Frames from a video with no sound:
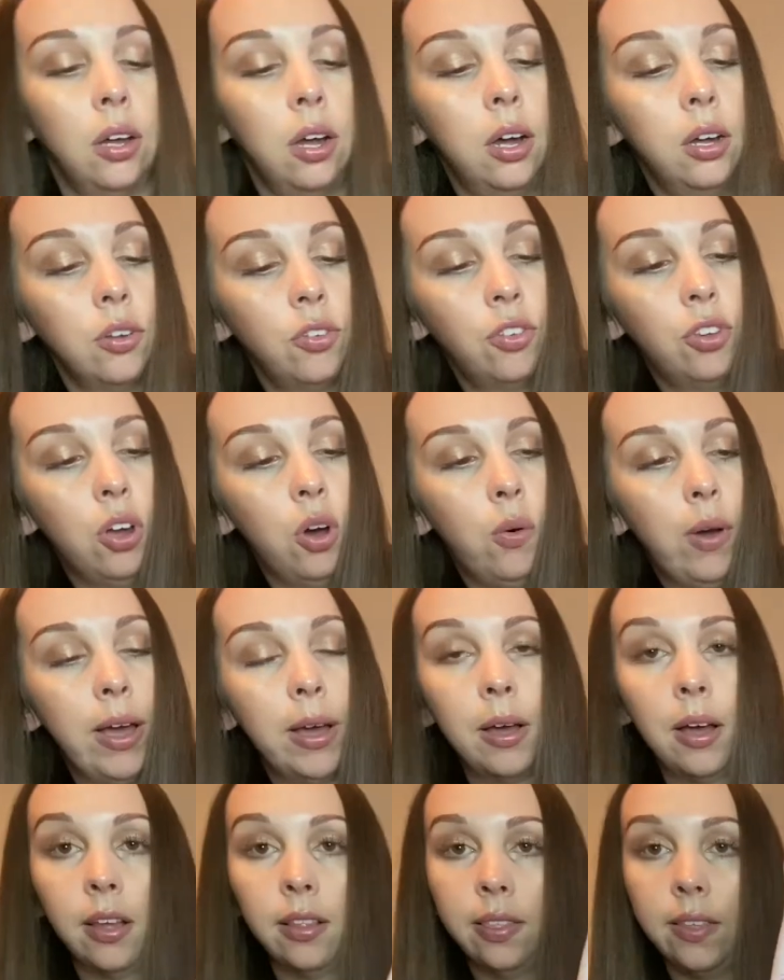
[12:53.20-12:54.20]
So I
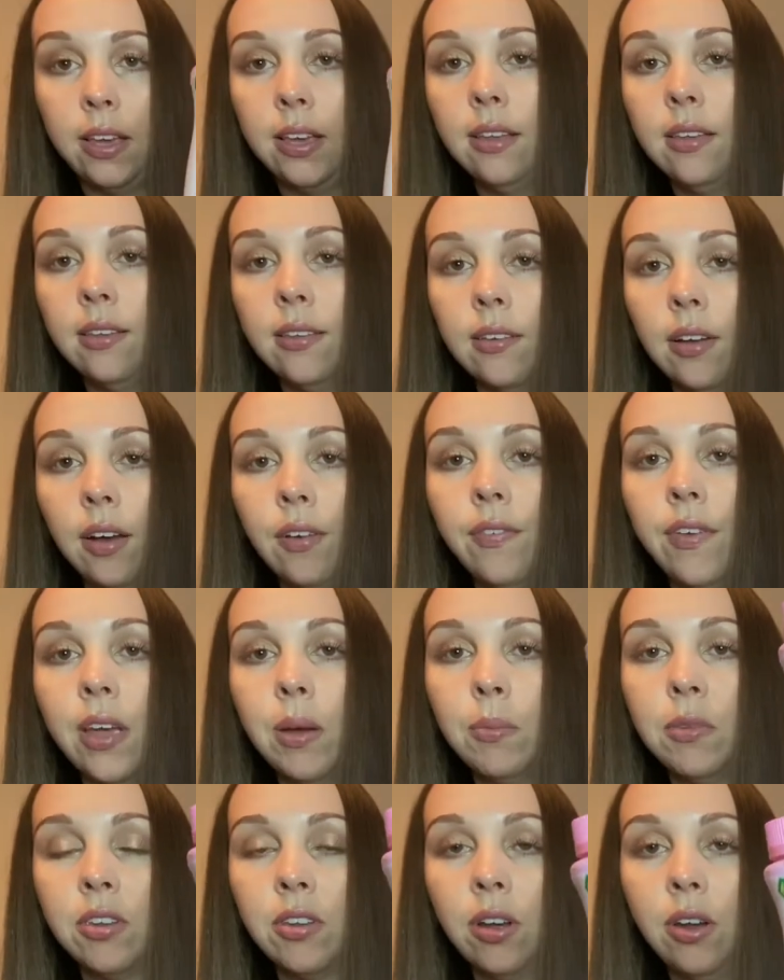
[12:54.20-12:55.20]
got these off
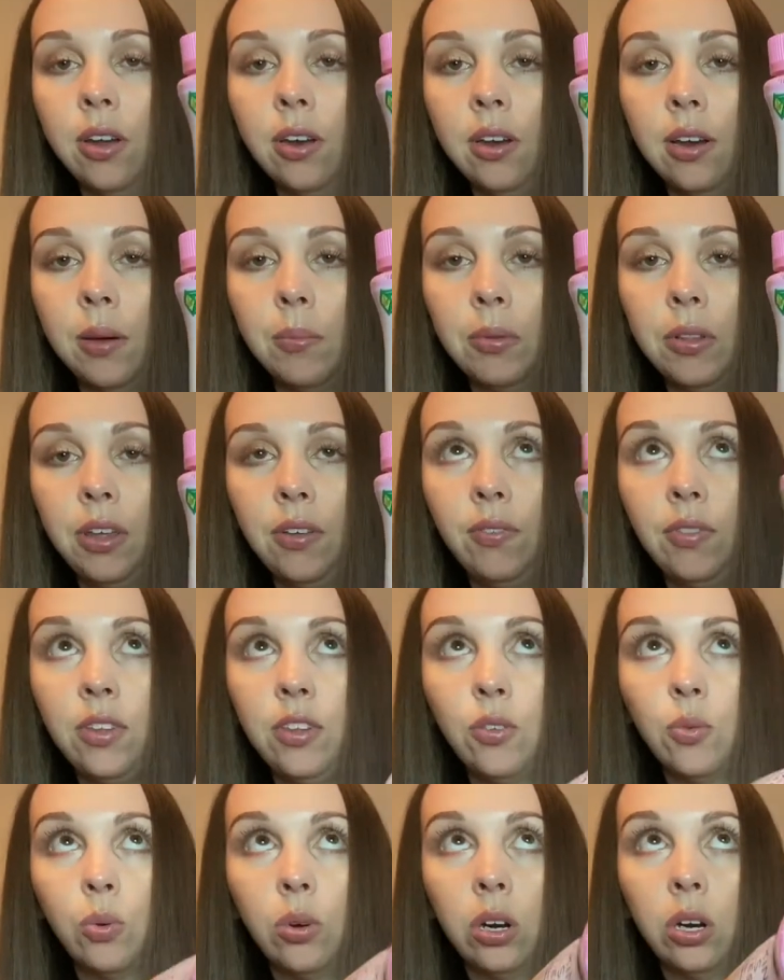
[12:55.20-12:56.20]
Amazon. I believe
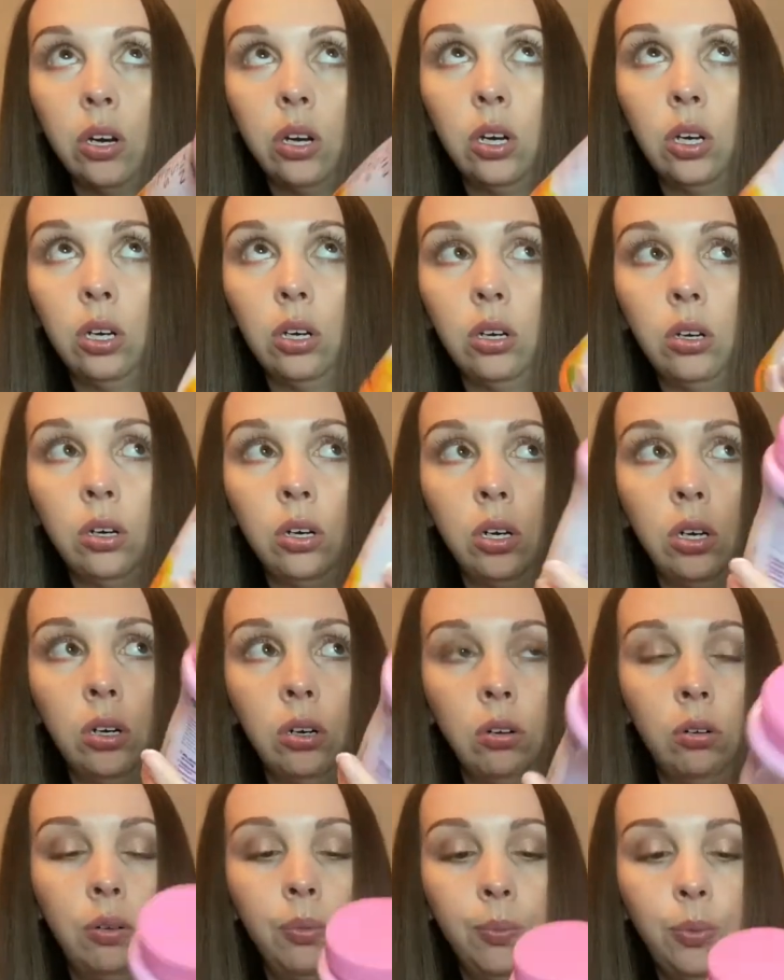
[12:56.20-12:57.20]
these were
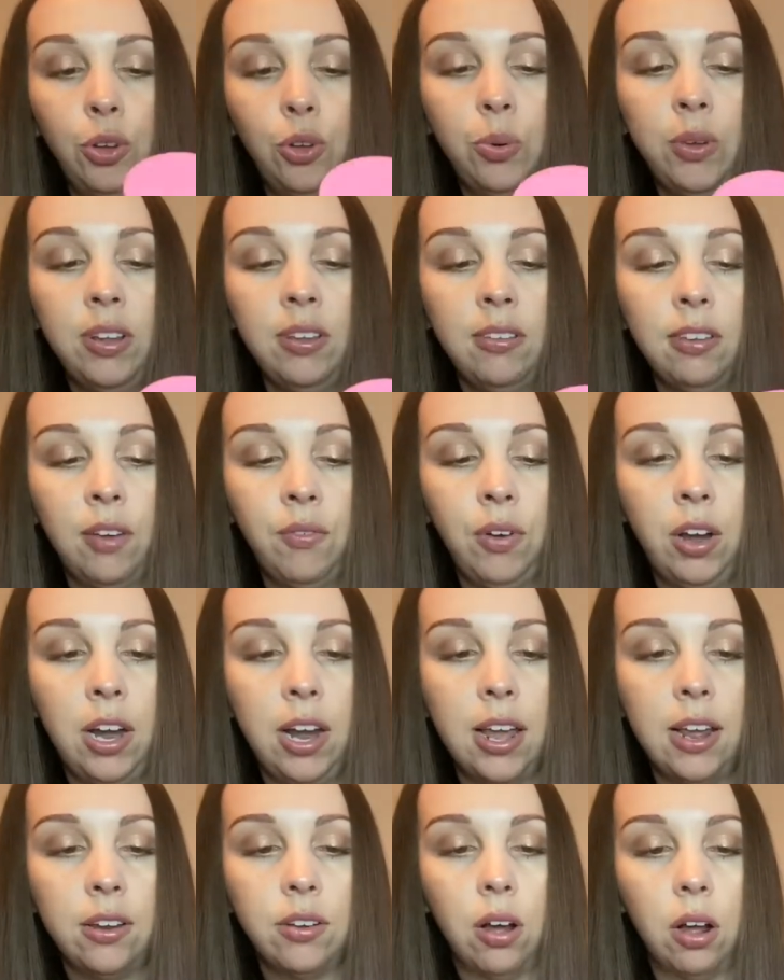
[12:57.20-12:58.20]
between seven and
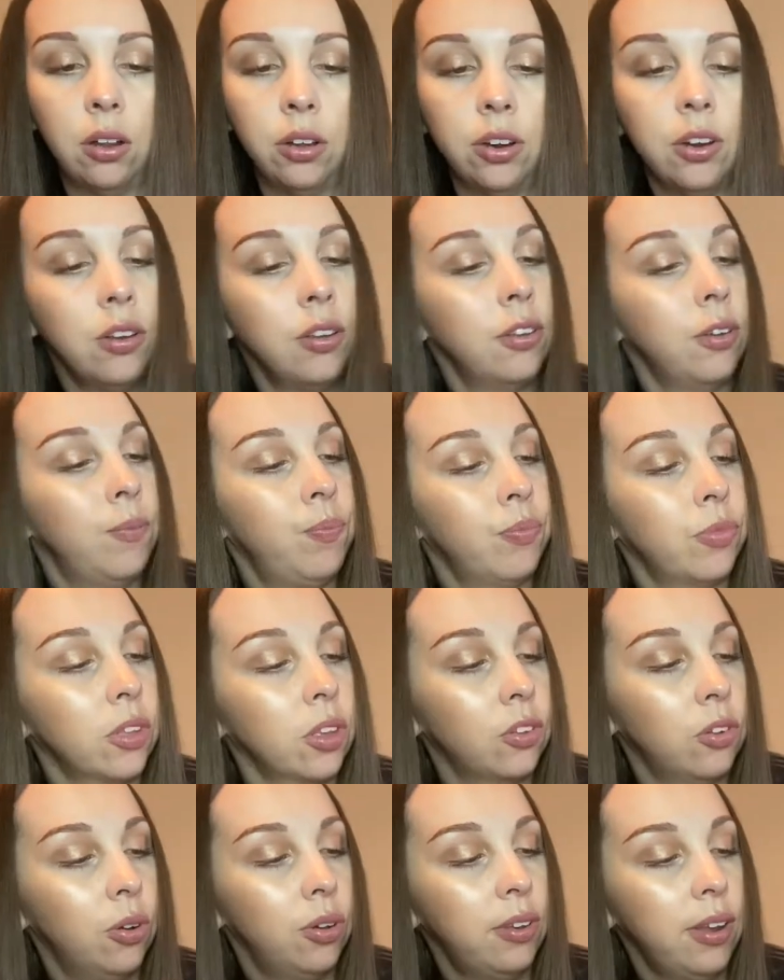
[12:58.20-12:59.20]
eight dollars.
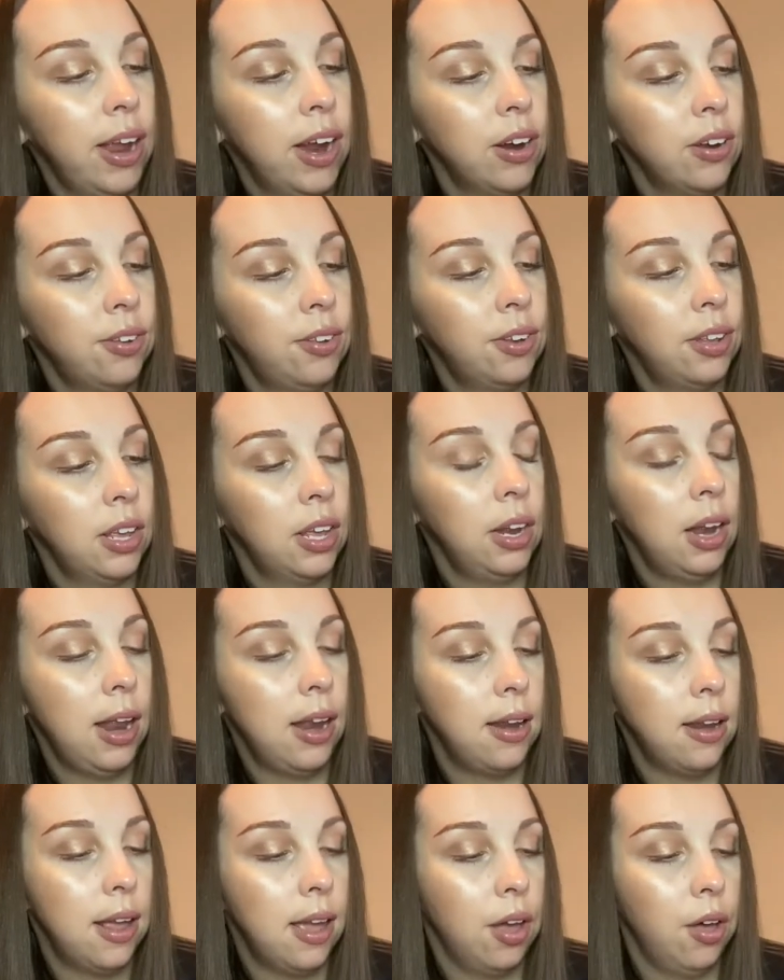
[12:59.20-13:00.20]
So it's hair, skin,
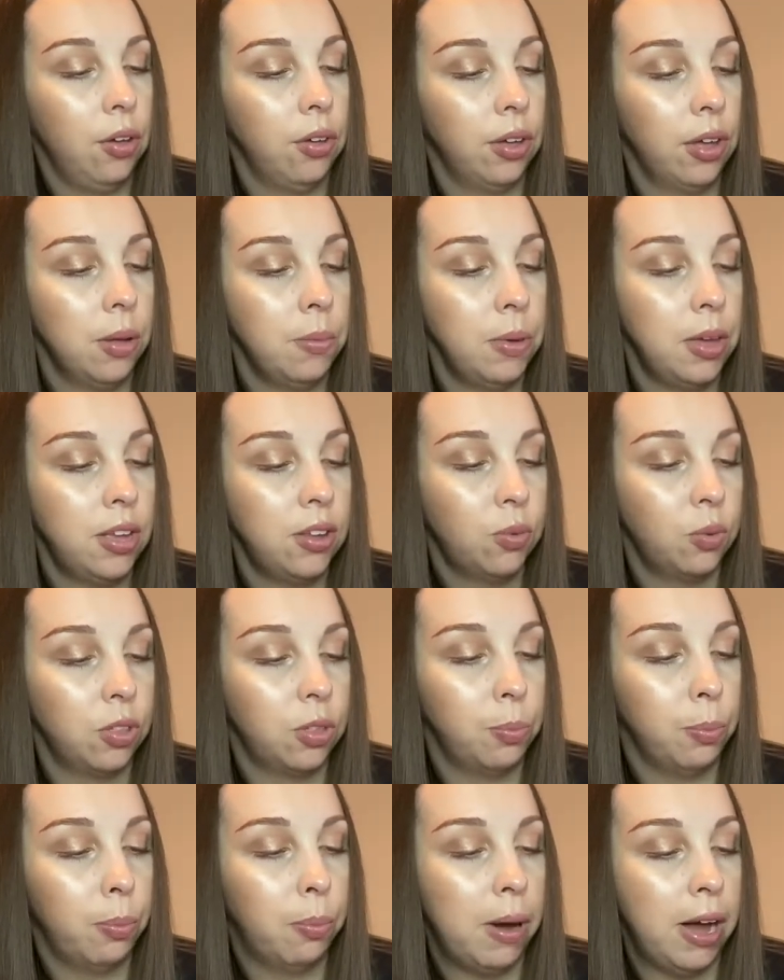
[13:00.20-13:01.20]
and nail gummies with
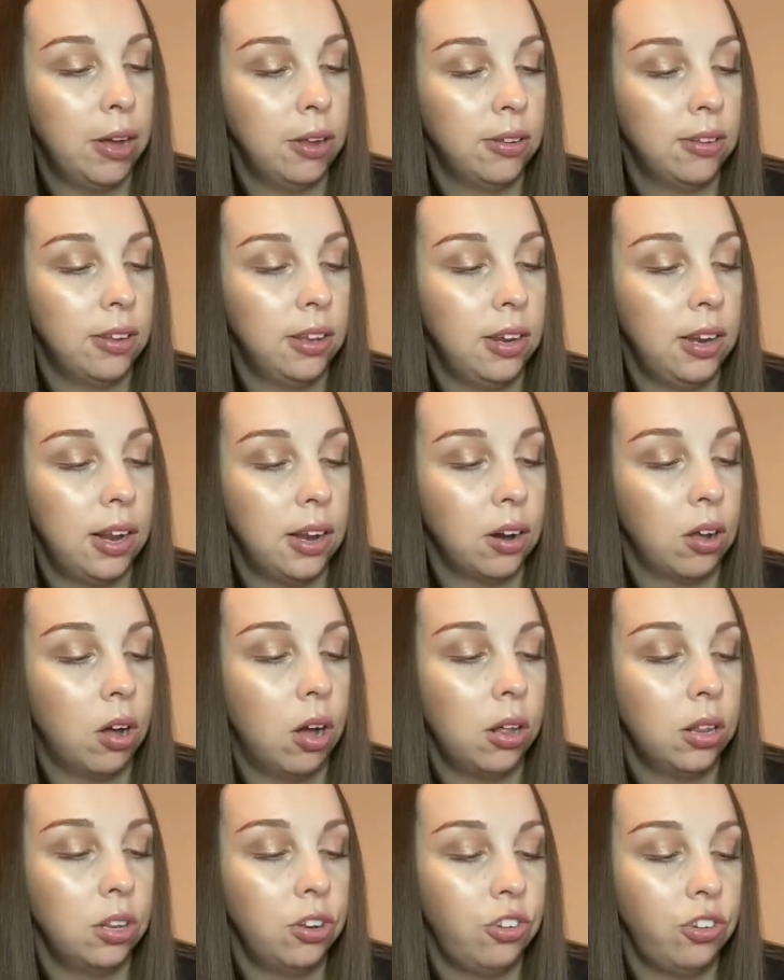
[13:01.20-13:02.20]
biotin and
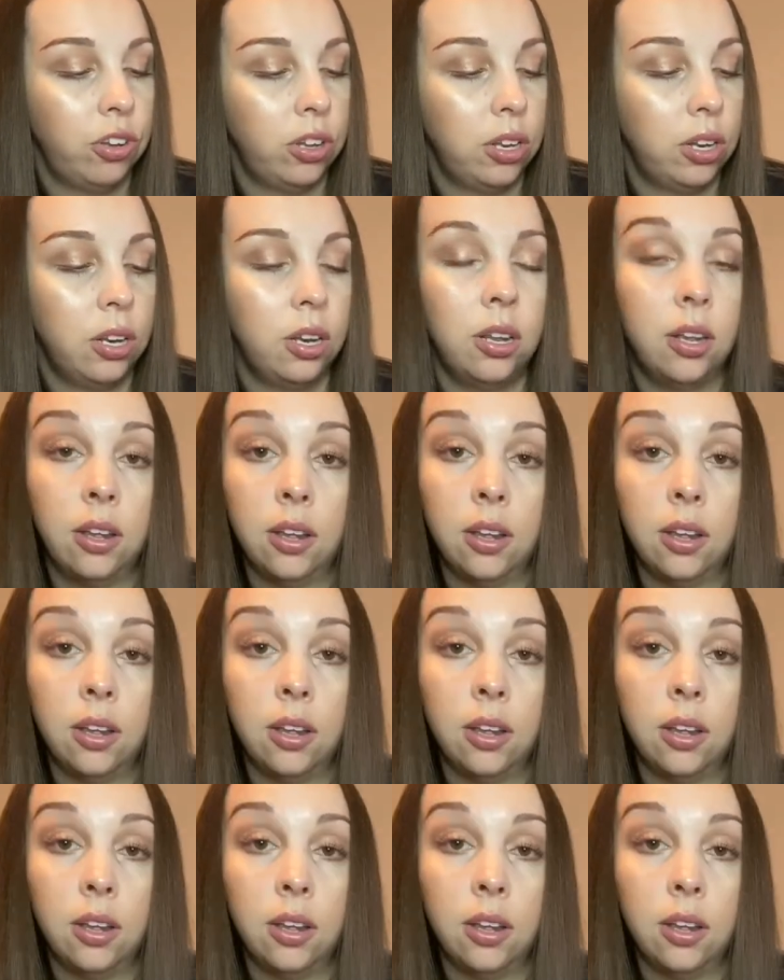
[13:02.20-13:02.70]
collagen.